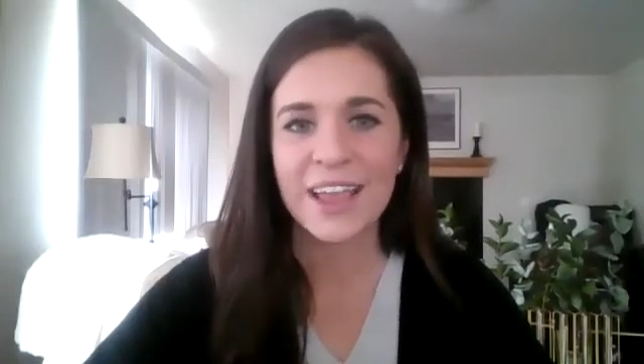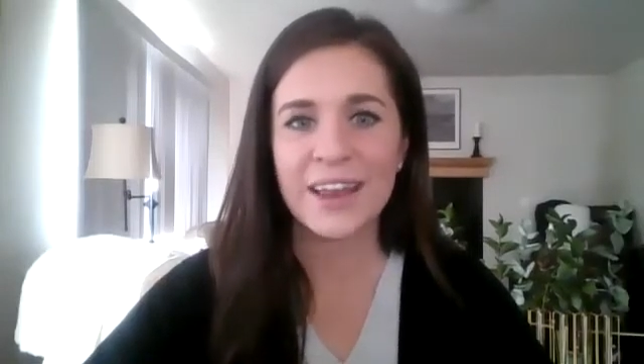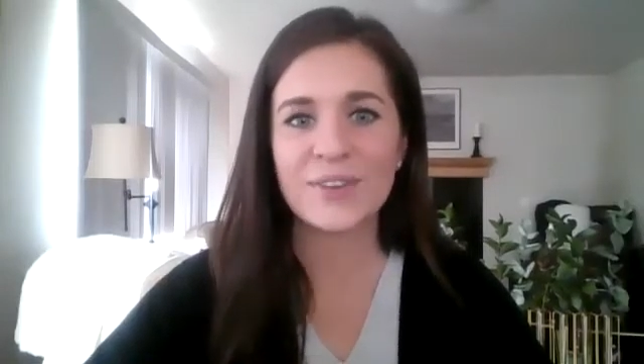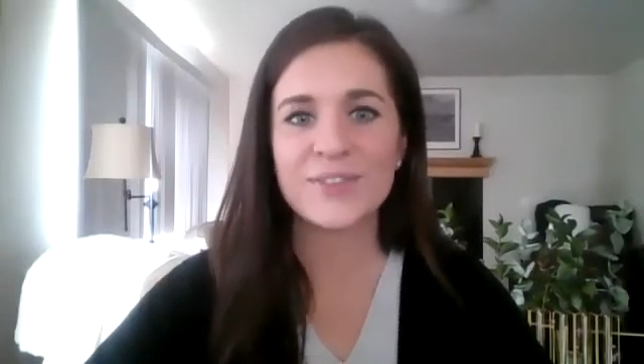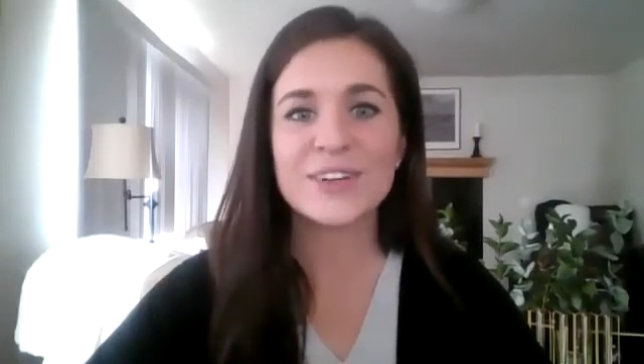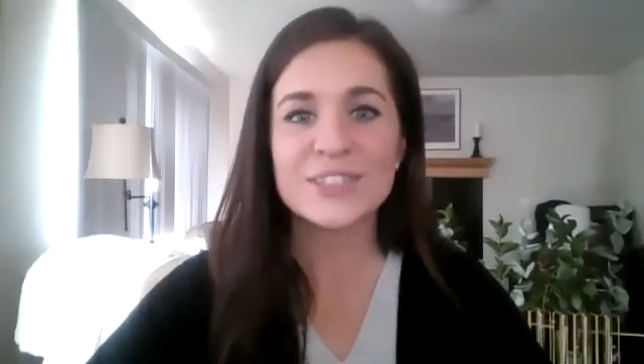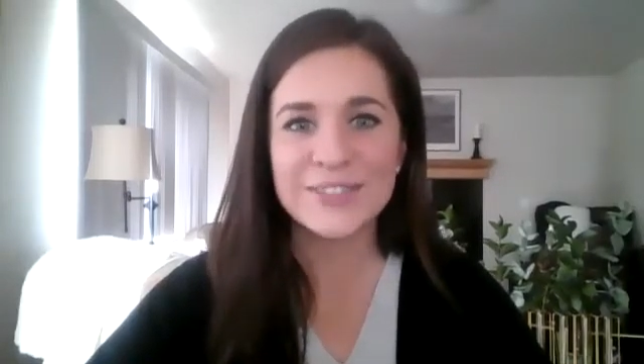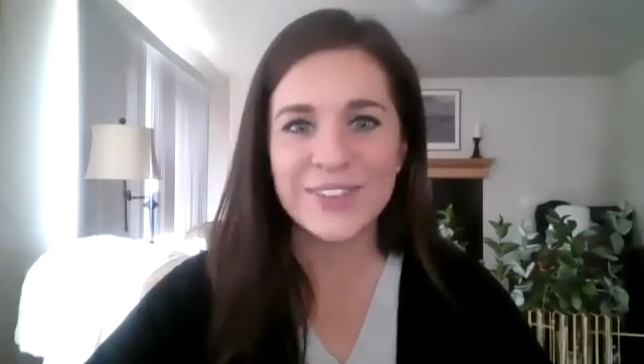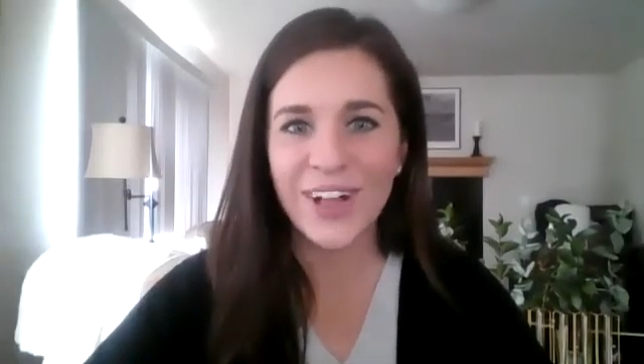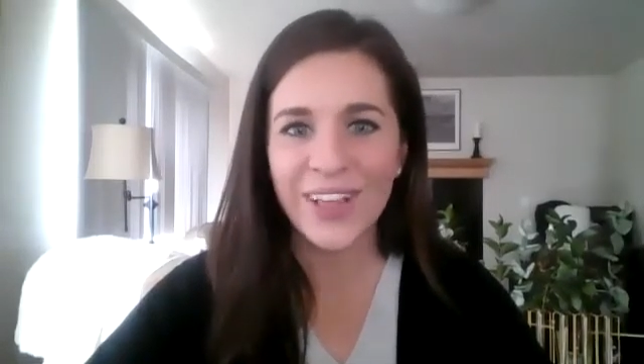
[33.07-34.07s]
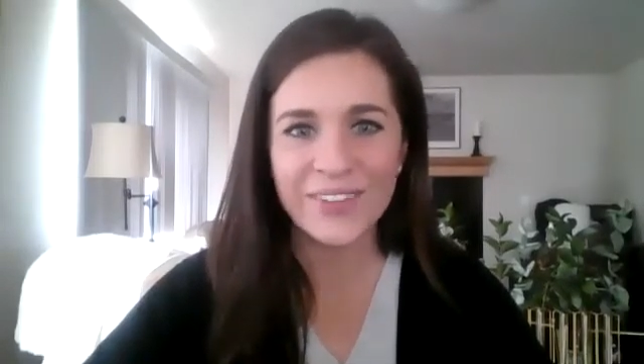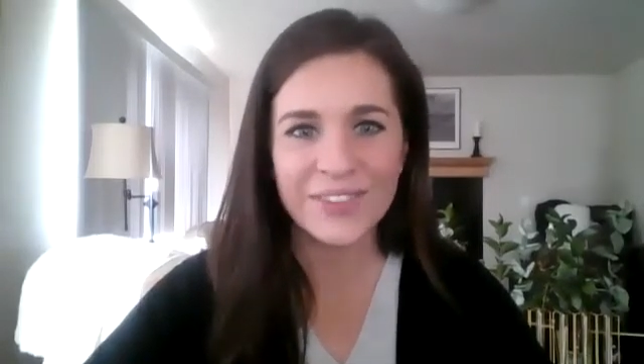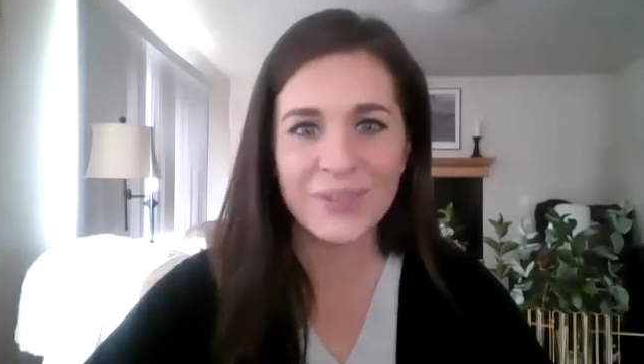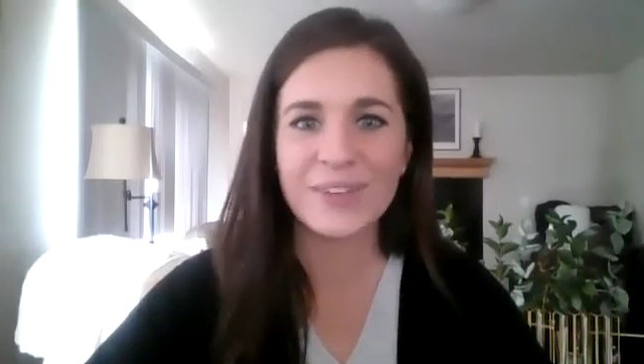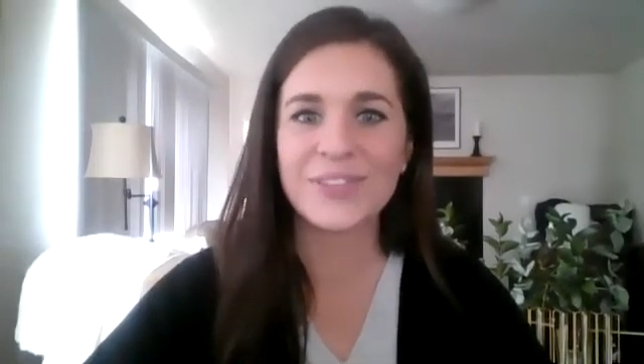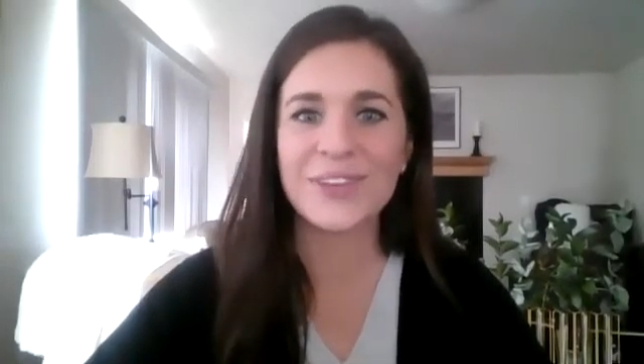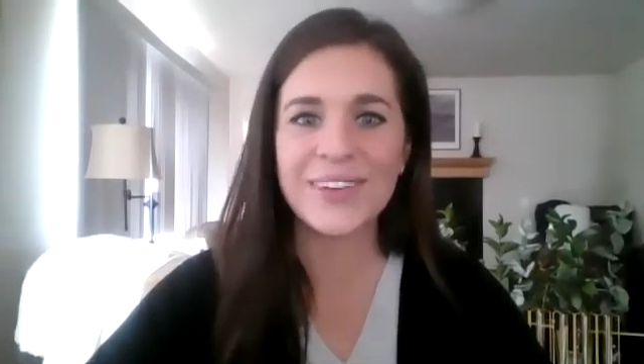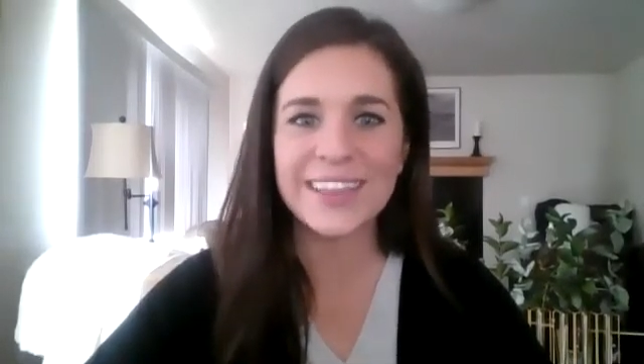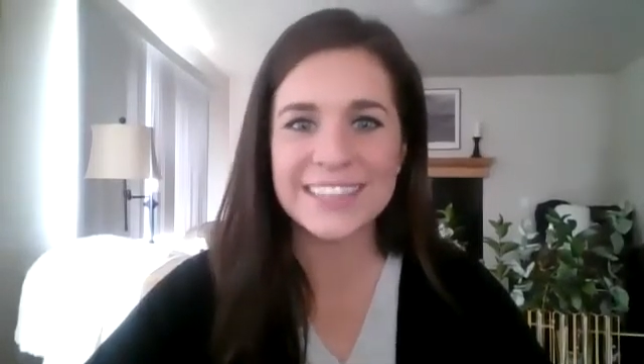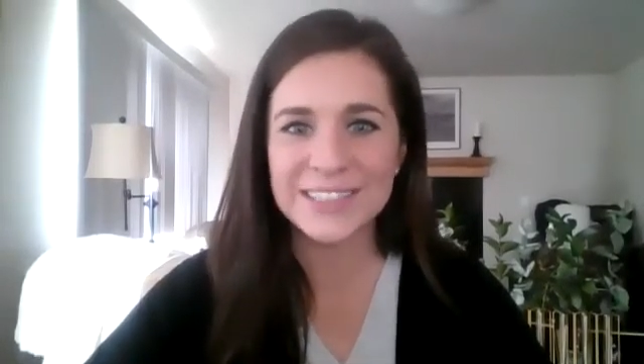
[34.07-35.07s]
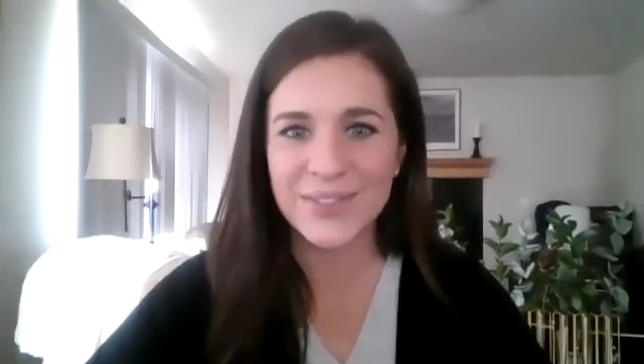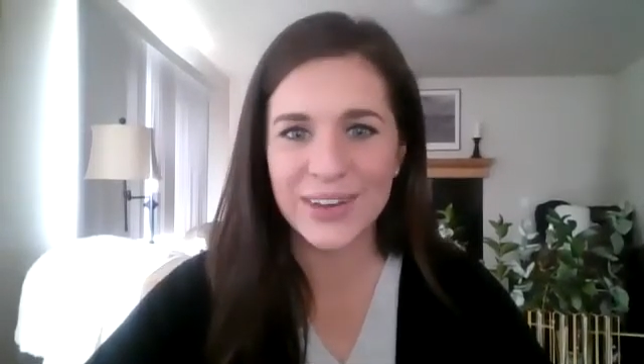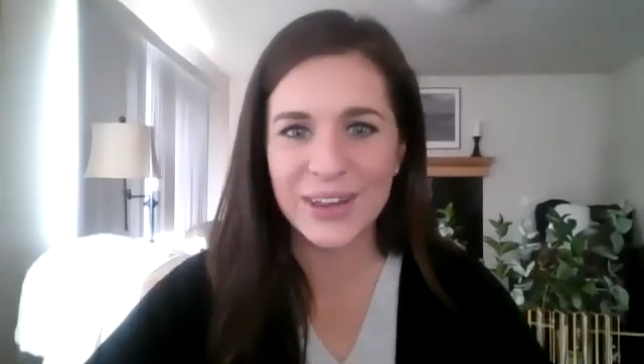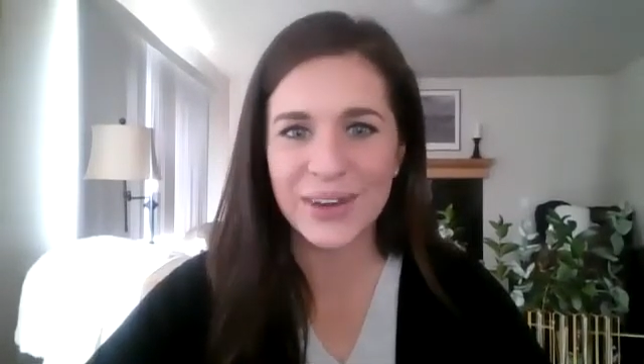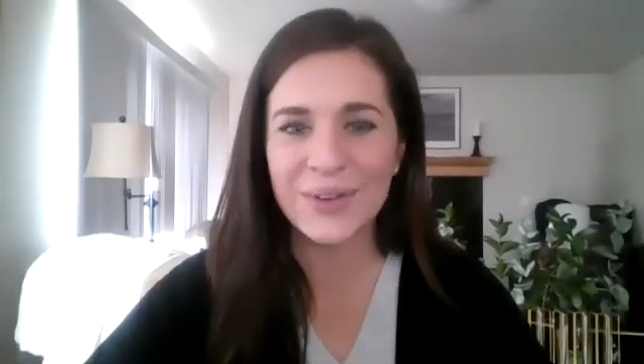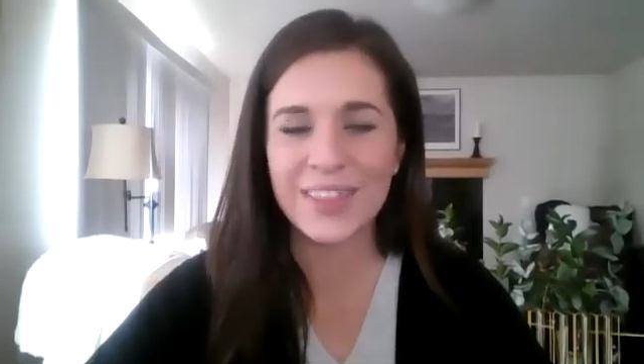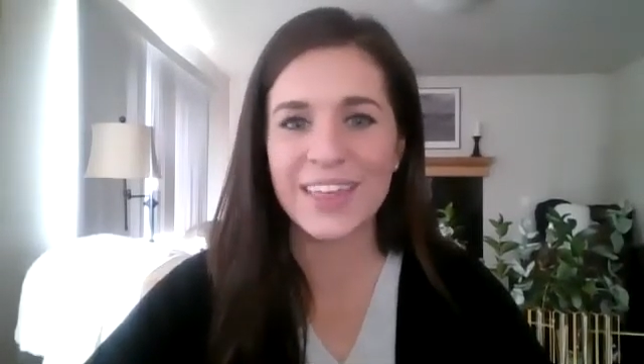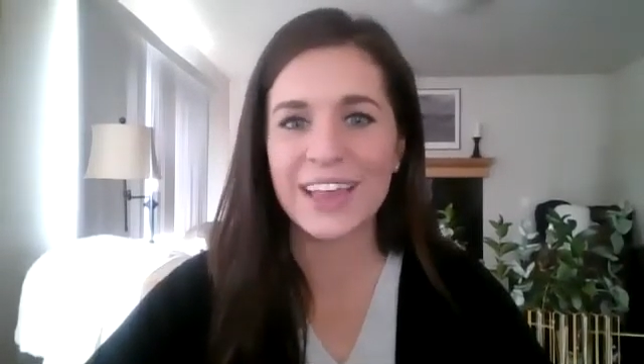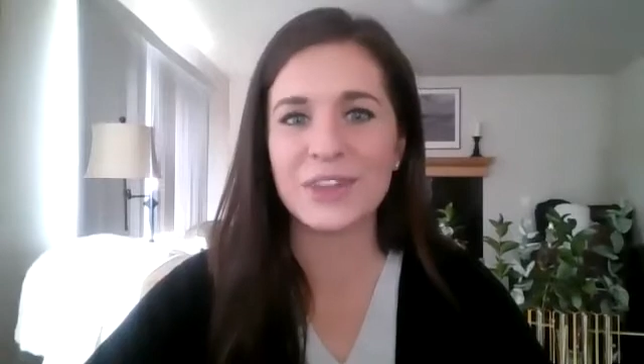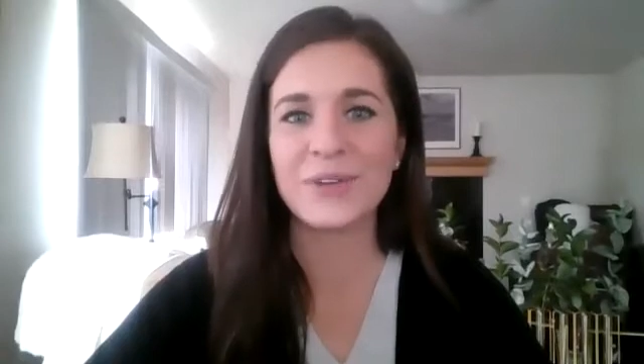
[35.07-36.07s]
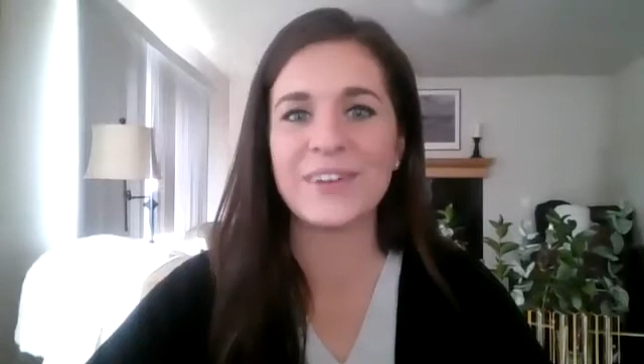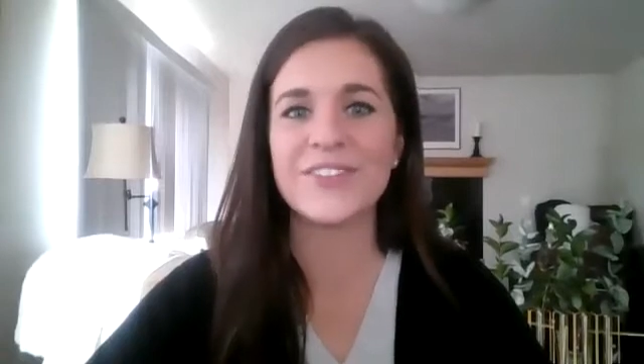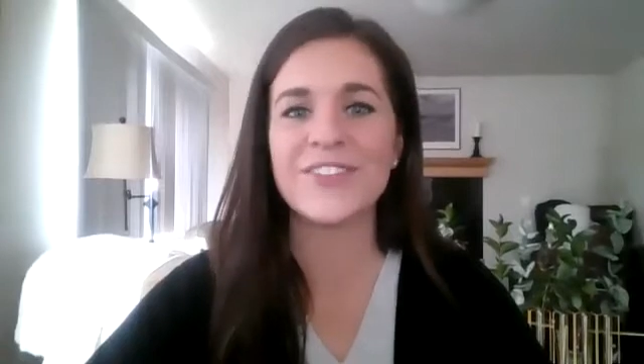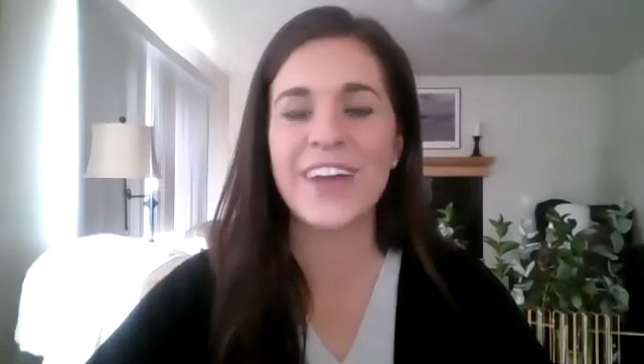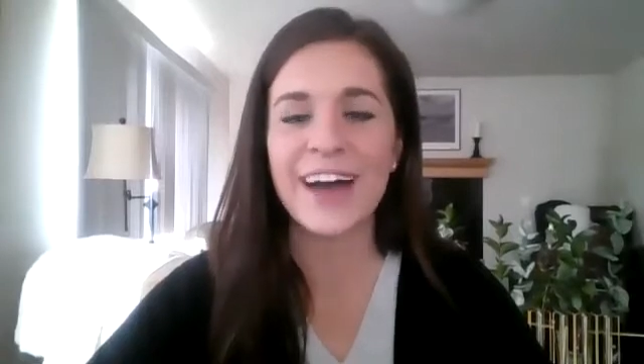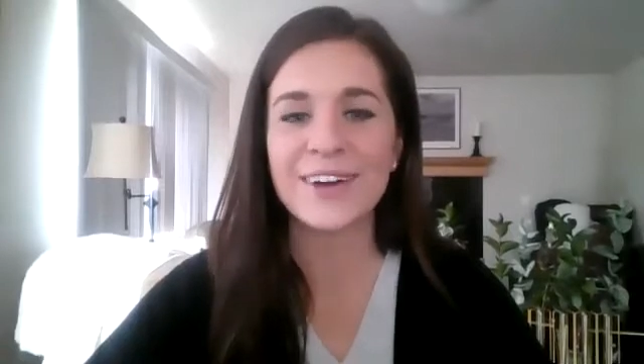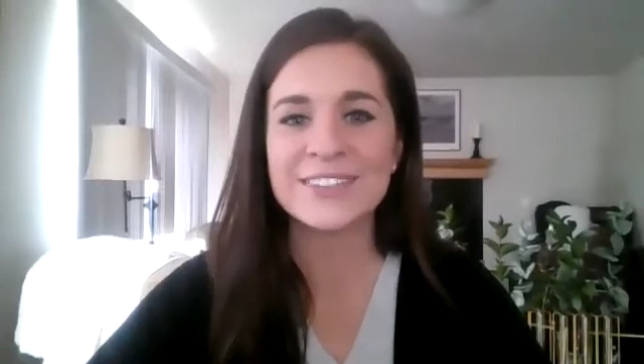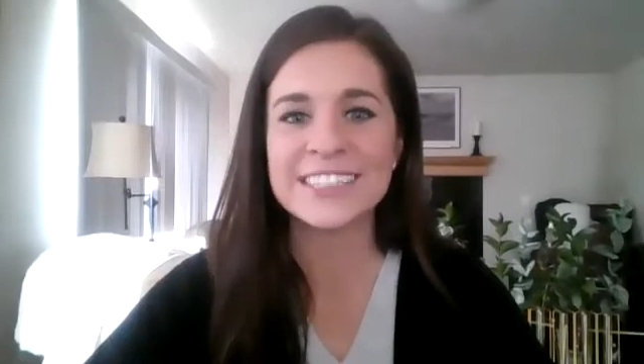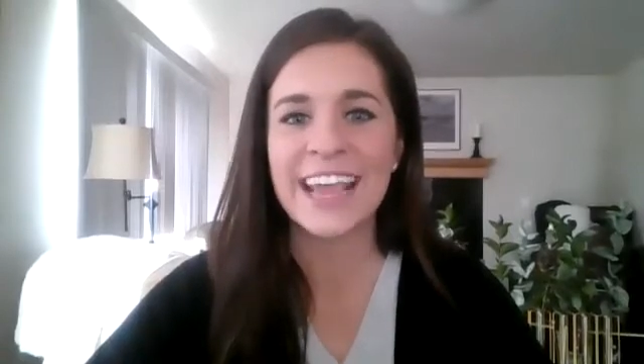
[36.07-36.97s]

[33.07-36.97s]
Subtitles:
Now, first of all, if you are viewing this video, then you have found